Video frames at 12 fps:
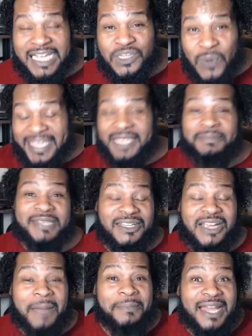That's why I keep
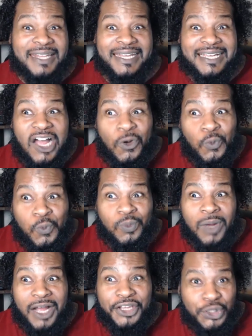telling you I'm not like a,
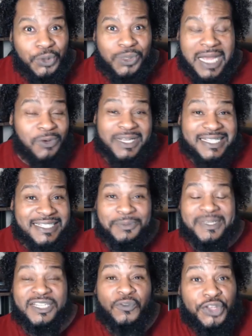a you. I don't
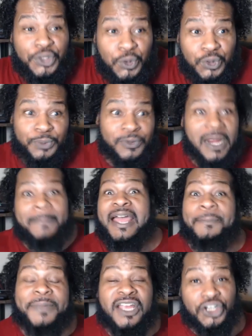consider myself a YouTuber. I
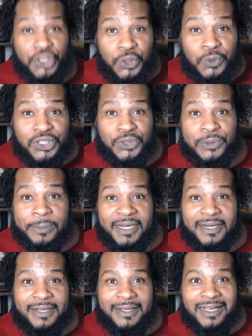might be on YouTube,
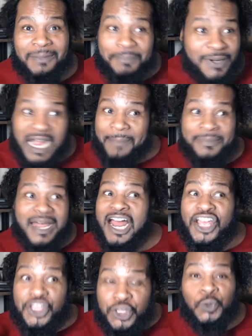but I'm
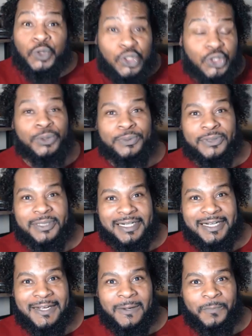not a YouTuber
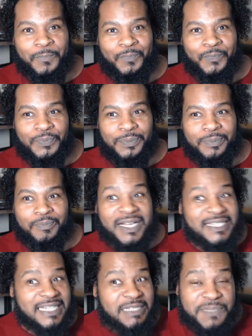
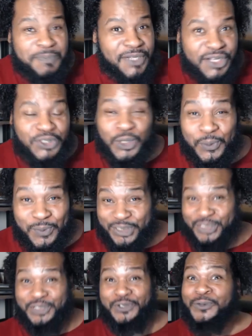because I'm speaking too
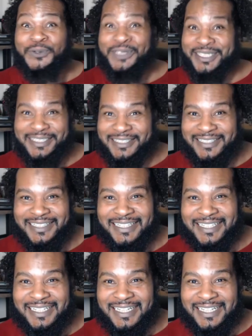much truth here.